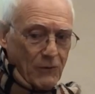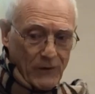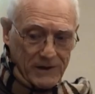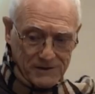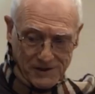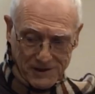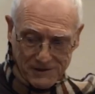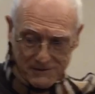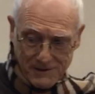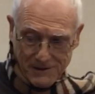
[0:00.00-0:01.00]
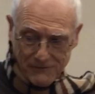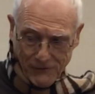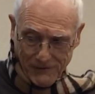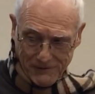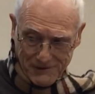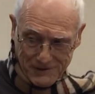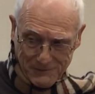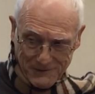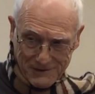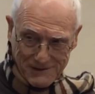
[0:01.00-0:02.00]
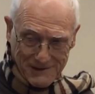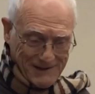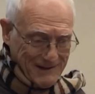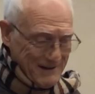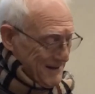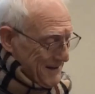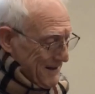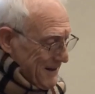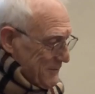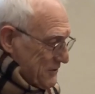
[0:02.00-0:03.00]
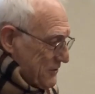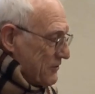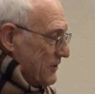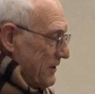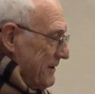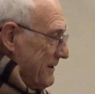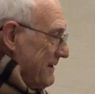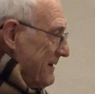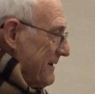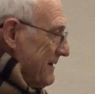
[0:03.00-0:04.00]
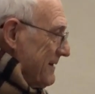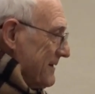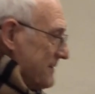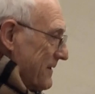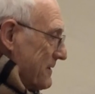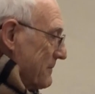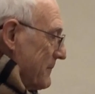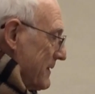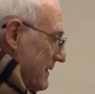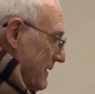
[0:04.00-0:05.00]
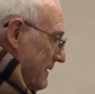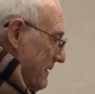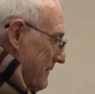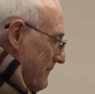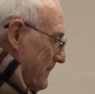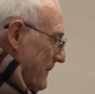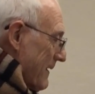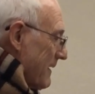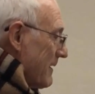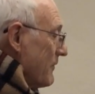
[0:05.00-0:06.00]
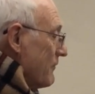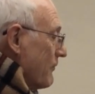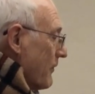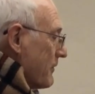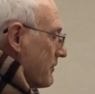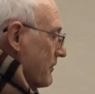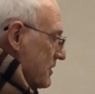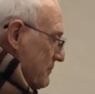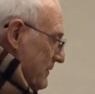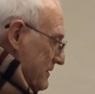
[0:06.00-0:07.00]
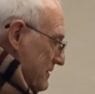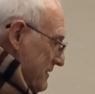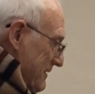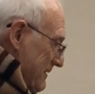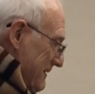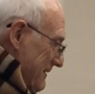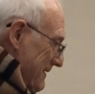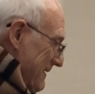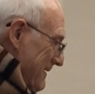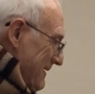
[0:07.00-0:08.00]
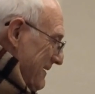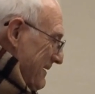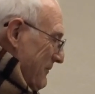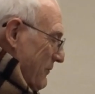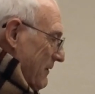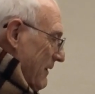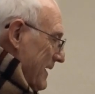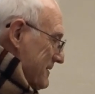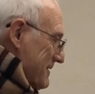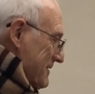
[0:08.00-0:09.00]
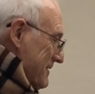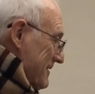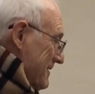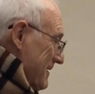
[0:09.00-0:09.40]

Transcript: when just before Christmas I was good as I can be for Christmas with lots